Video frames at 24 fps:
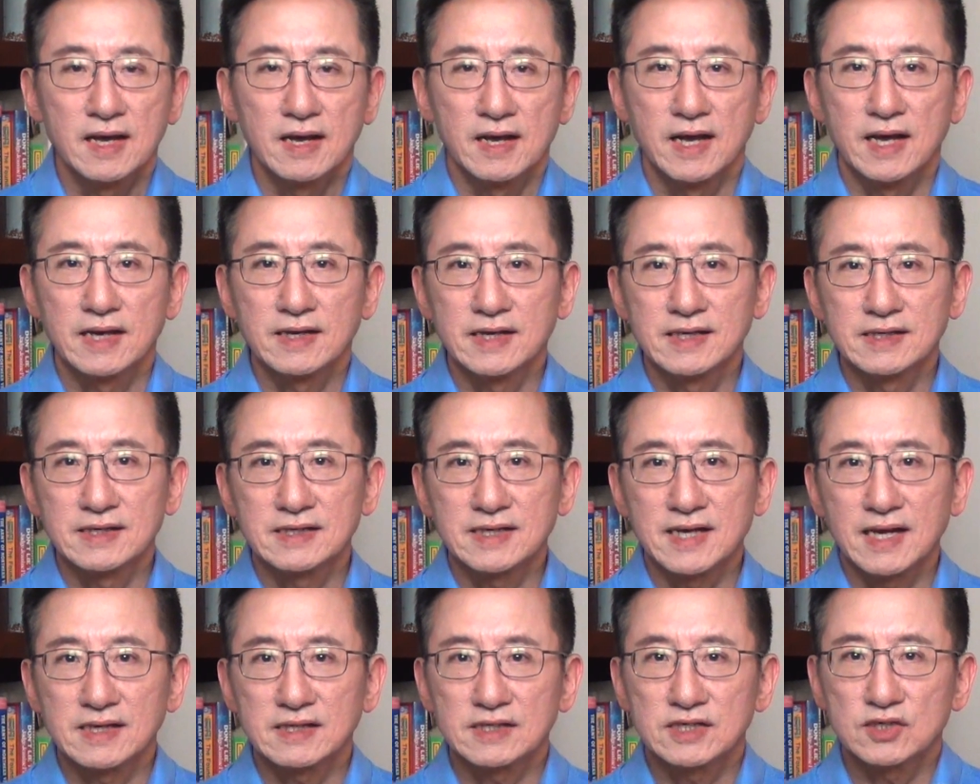and in the
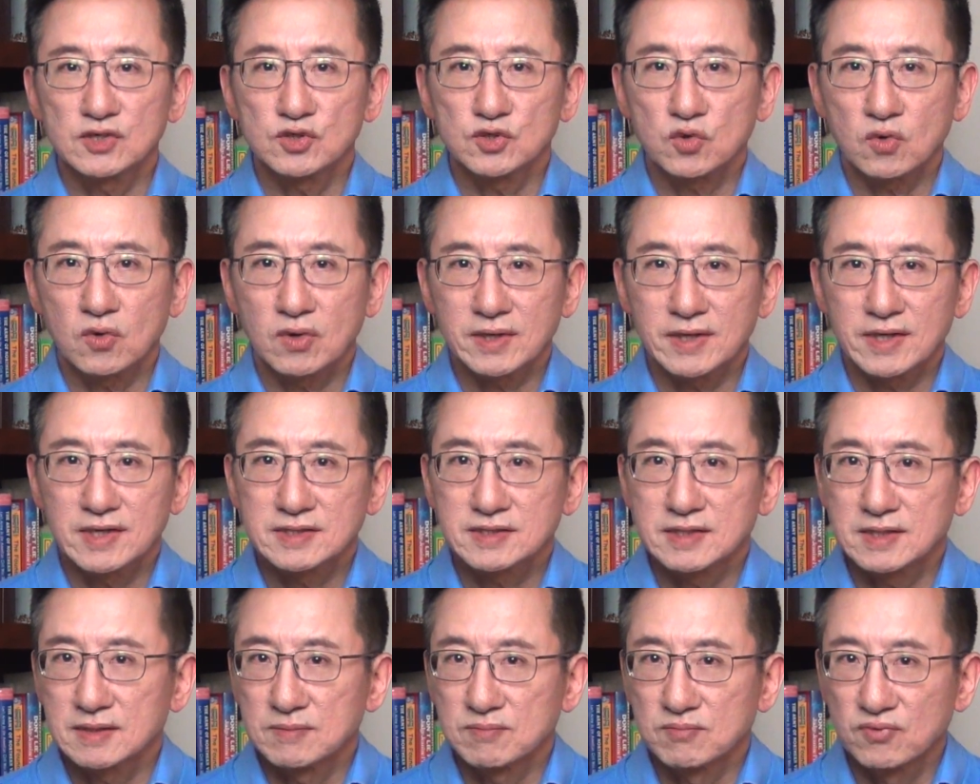
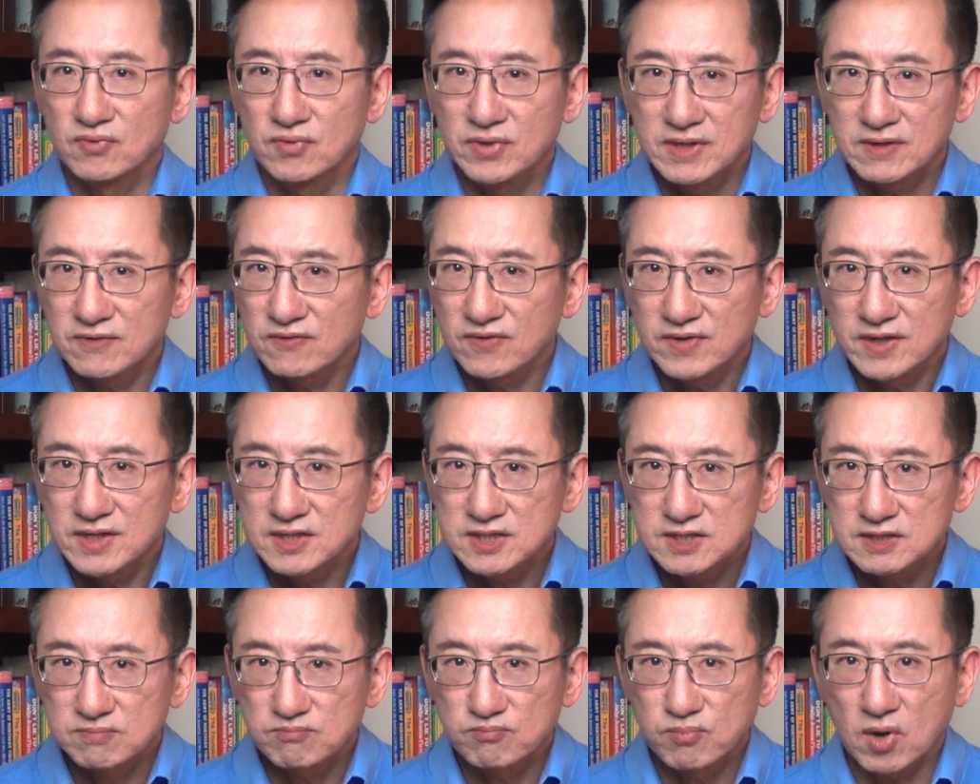1920s it briefly
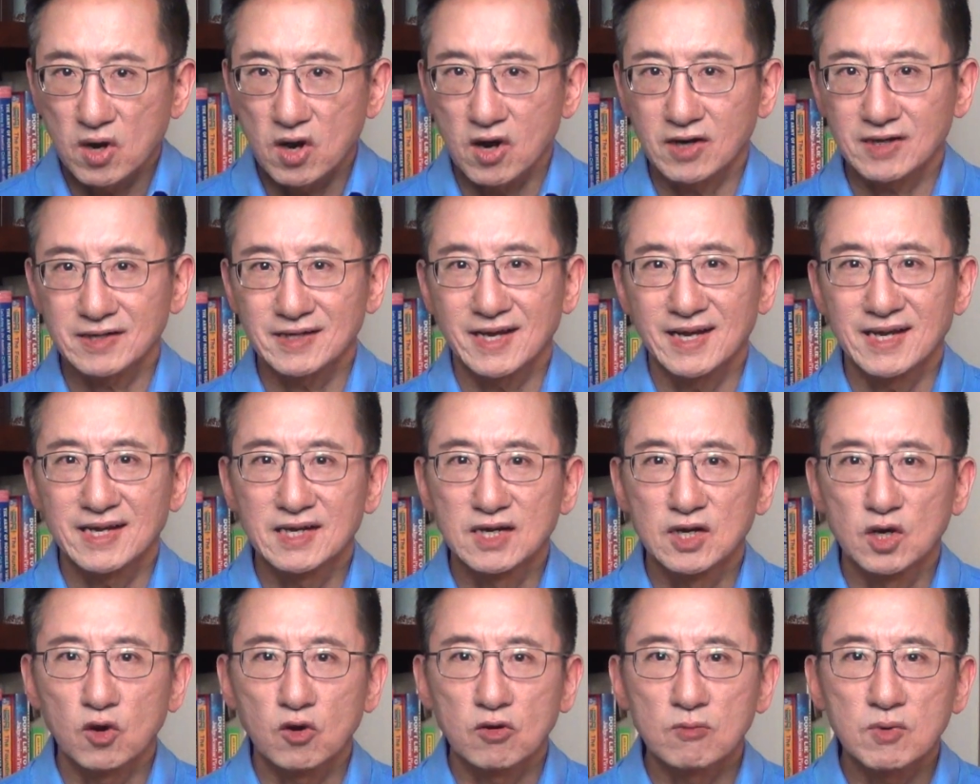sparked a
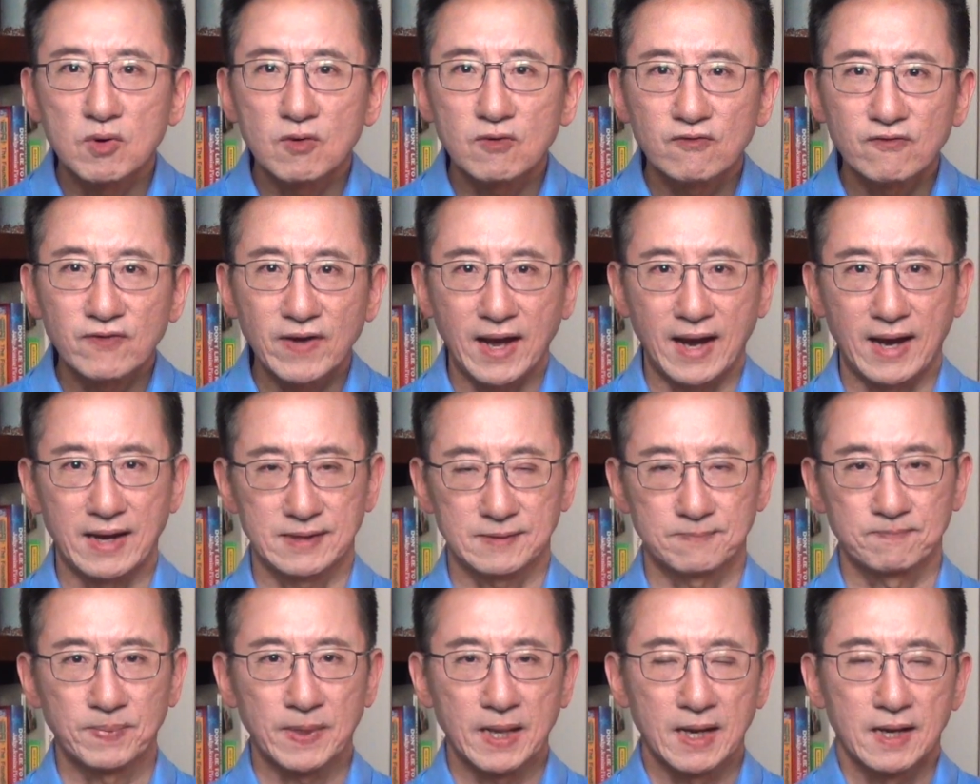global fad.